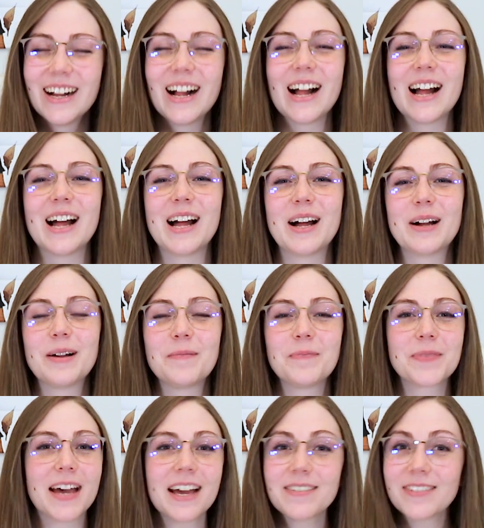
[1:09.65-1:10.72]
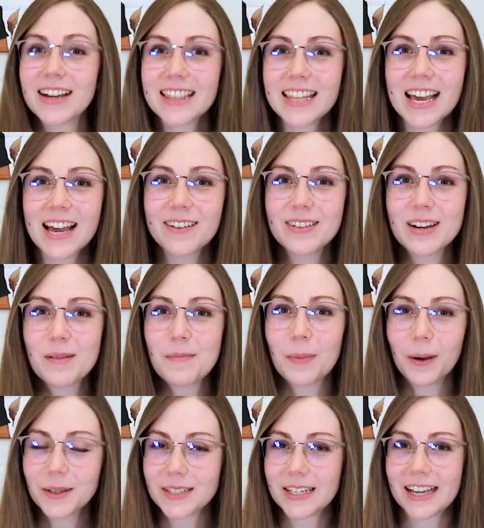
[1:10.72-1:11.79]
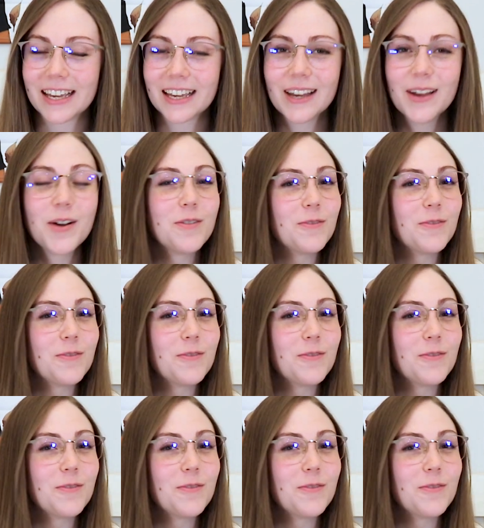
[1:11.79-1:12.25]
I finally have an unboxing